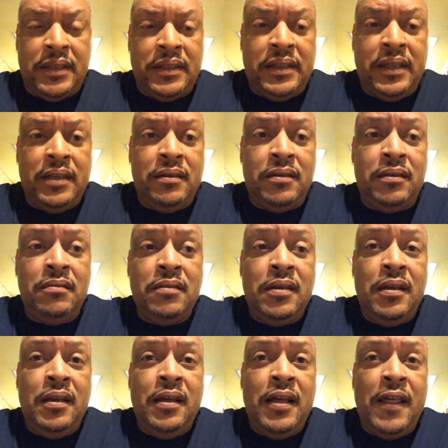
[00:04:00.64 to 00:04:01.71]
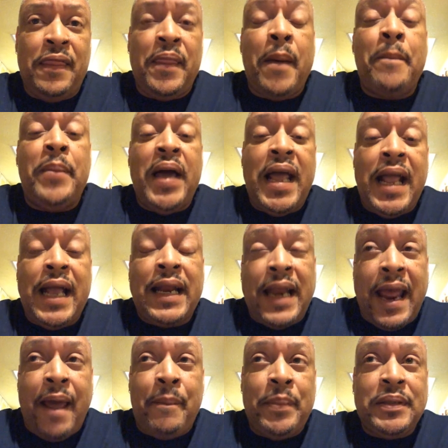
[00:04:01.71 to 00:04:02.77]
until the bad
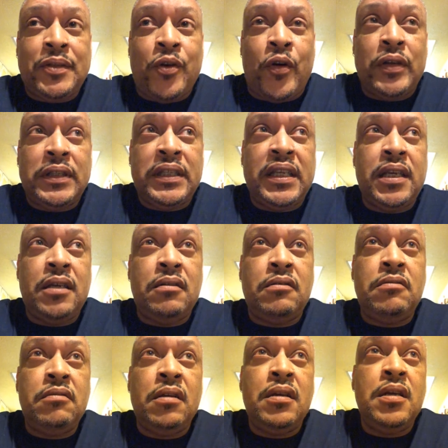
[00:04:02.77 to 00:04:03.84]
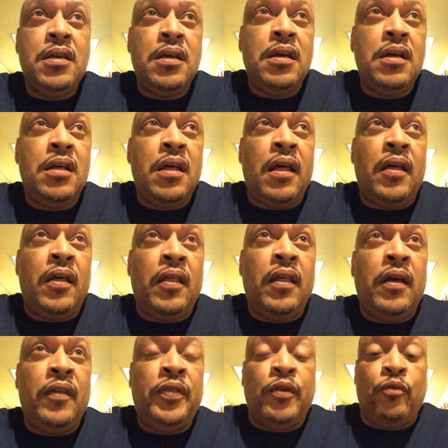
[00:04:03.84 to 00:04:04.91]
happens or until the